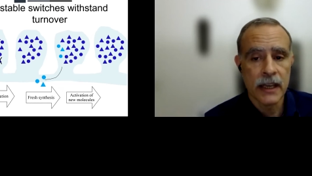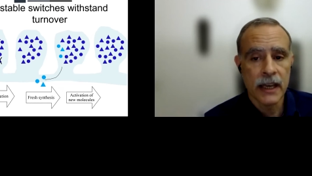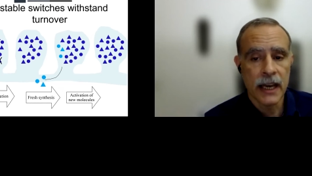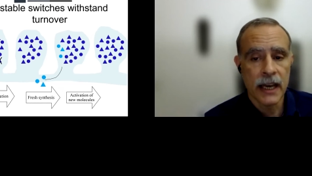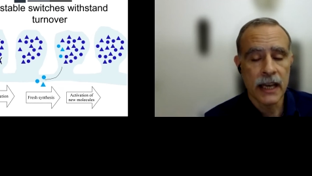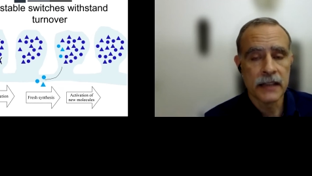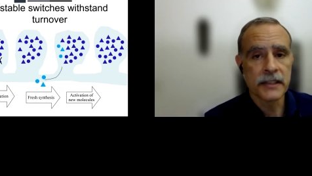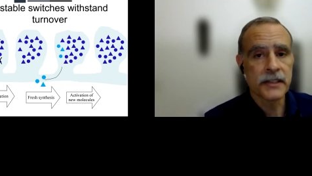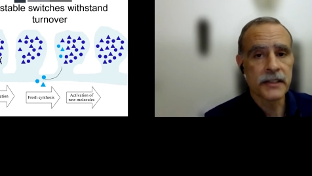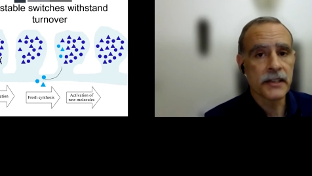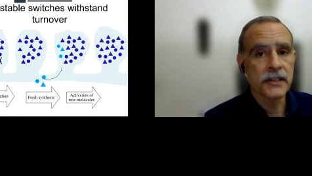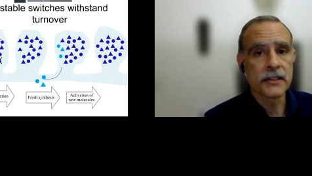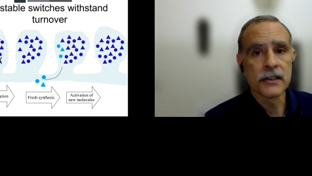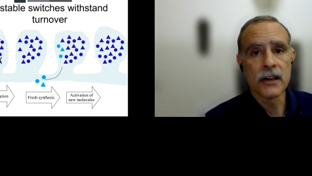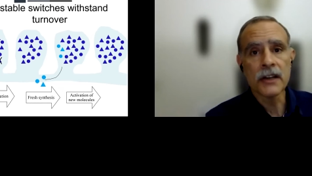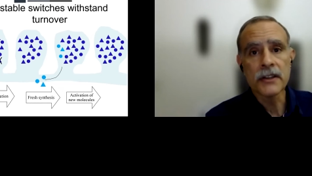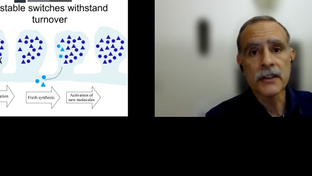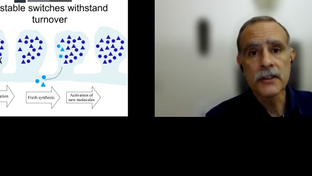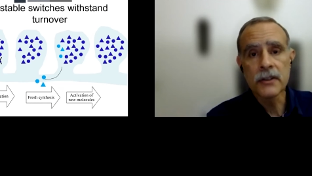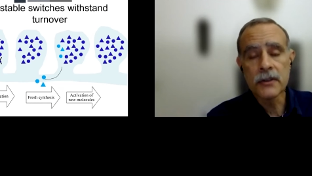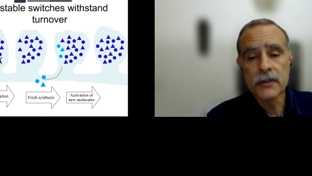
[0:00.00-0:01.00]
And this is
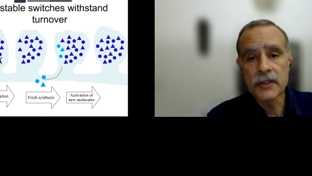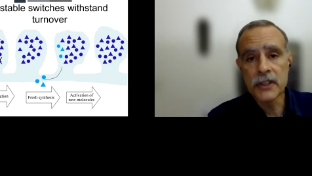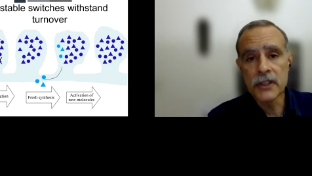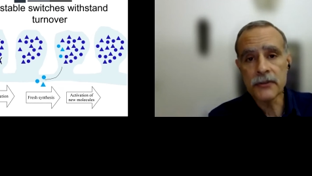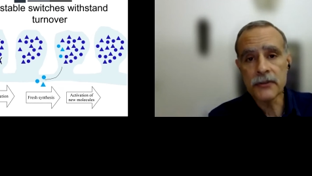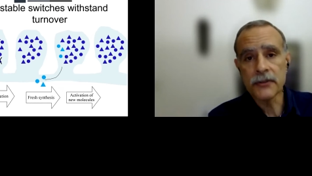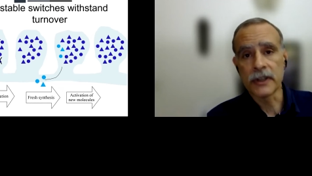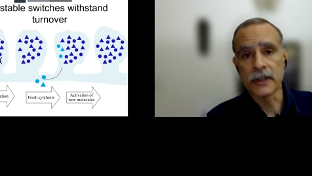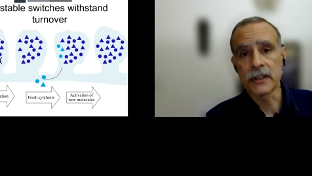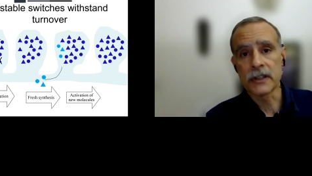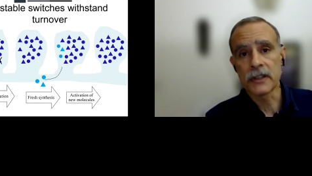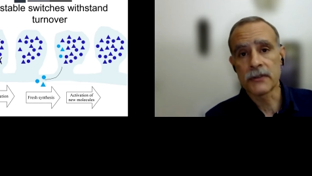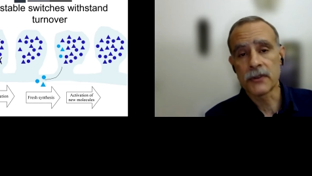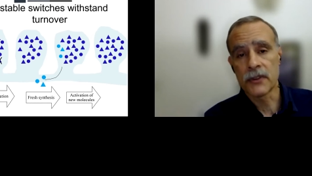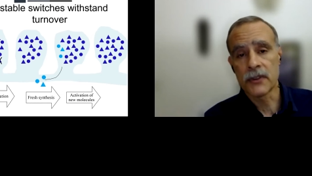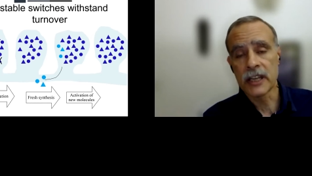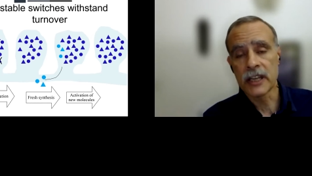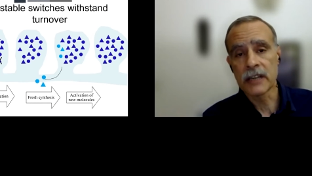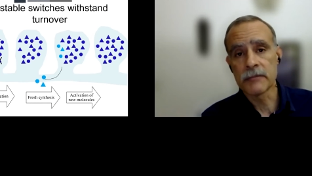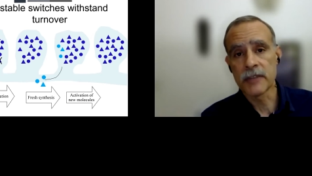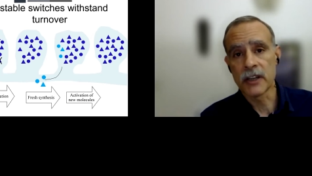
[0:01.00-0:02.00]
not too different, if you
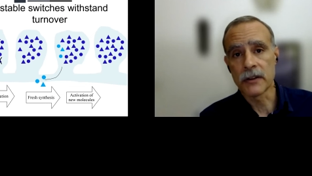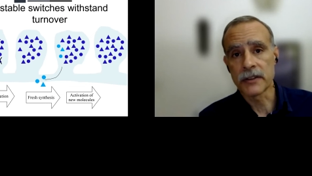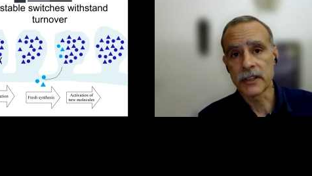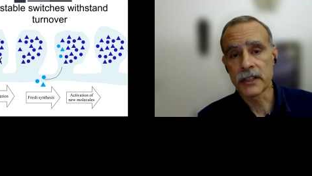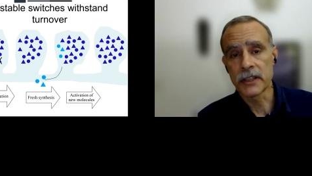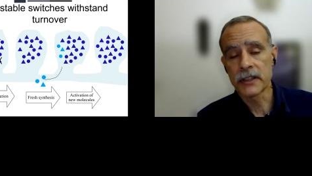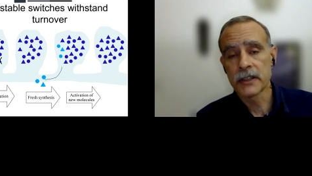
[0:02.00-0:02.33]
think about it,